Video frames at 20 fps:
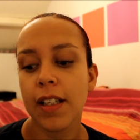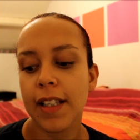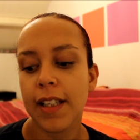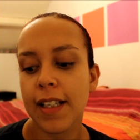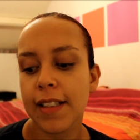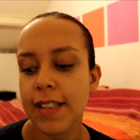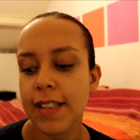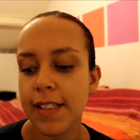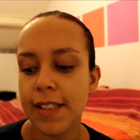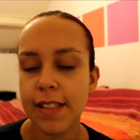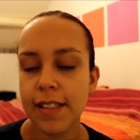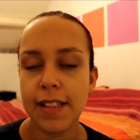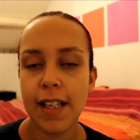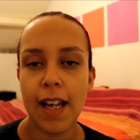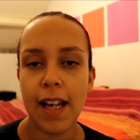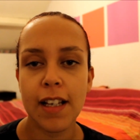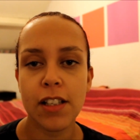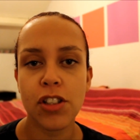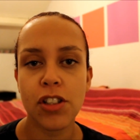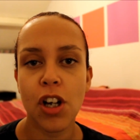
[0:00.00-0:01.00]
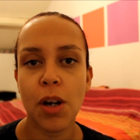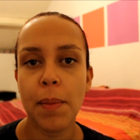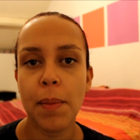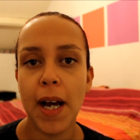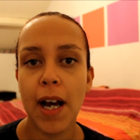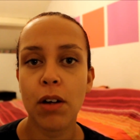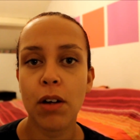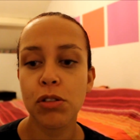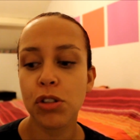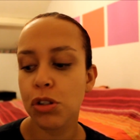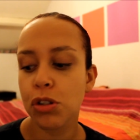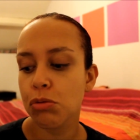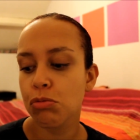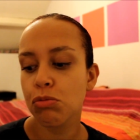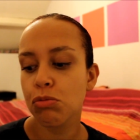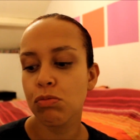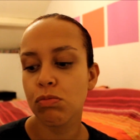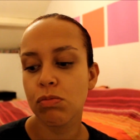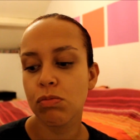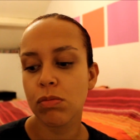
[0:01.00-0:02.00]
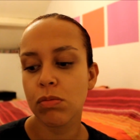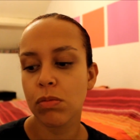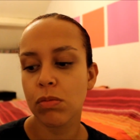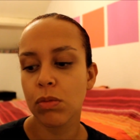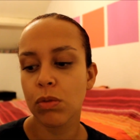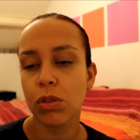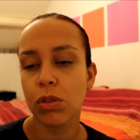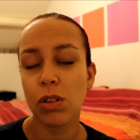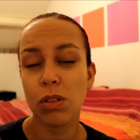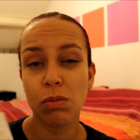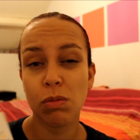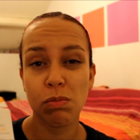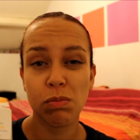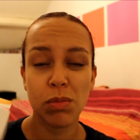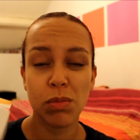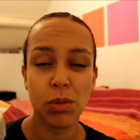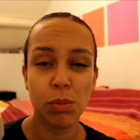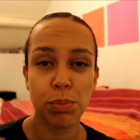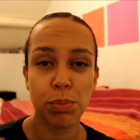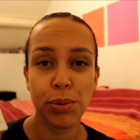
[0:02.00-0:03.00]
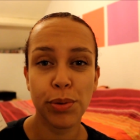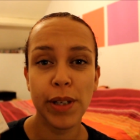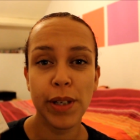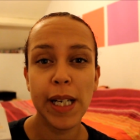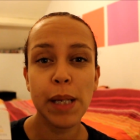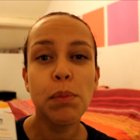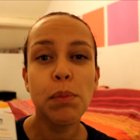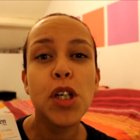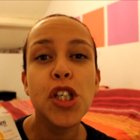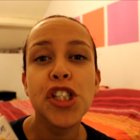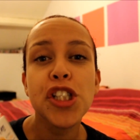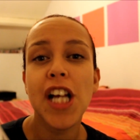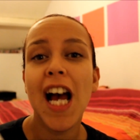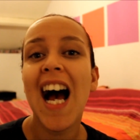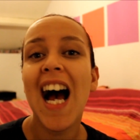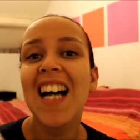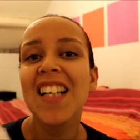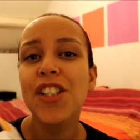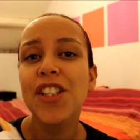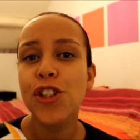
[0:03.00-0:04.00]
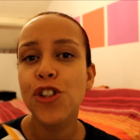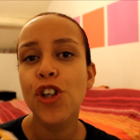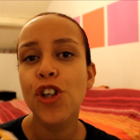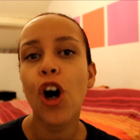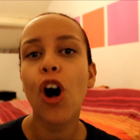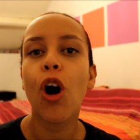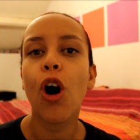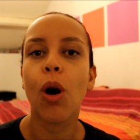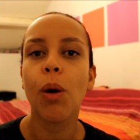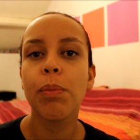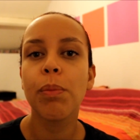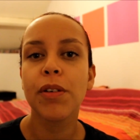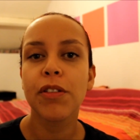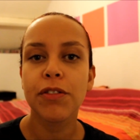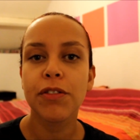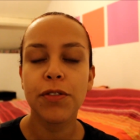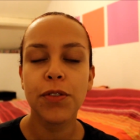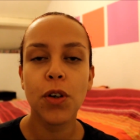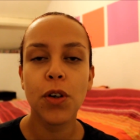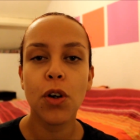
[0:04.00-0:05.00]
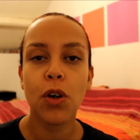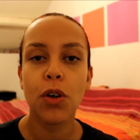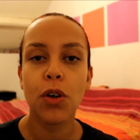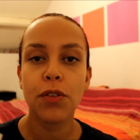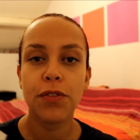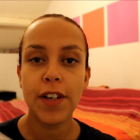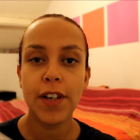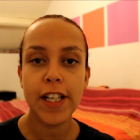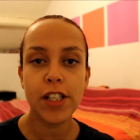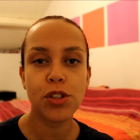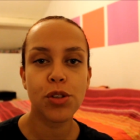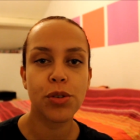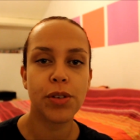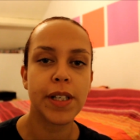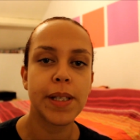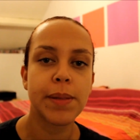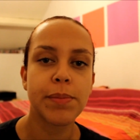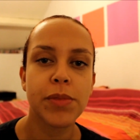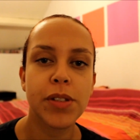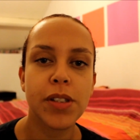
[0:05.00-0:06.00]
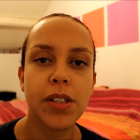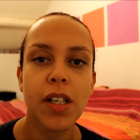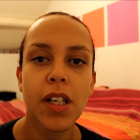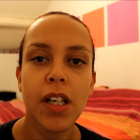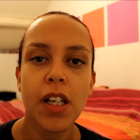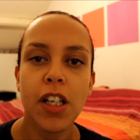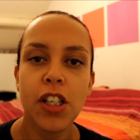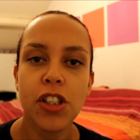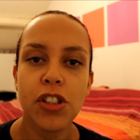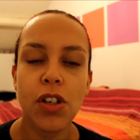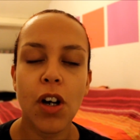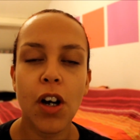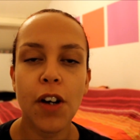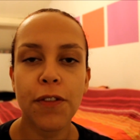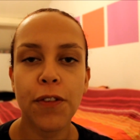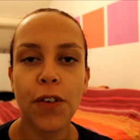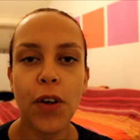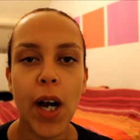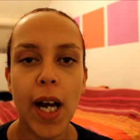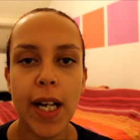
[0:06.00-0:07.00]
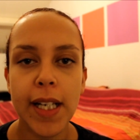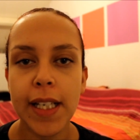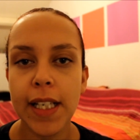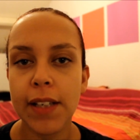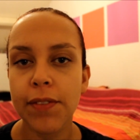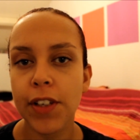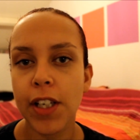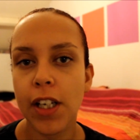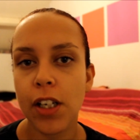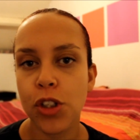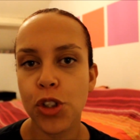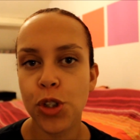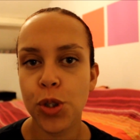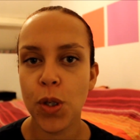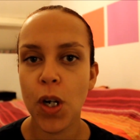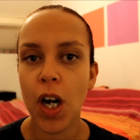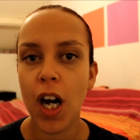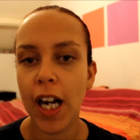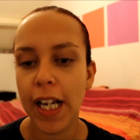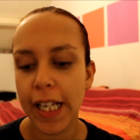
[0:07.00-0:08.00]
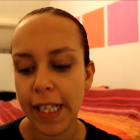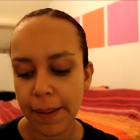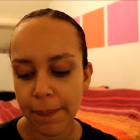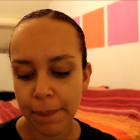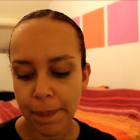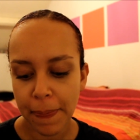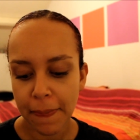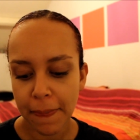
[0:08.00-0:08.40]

that this has come out pretty much at the top for face creams. So I thought I'd give it a try.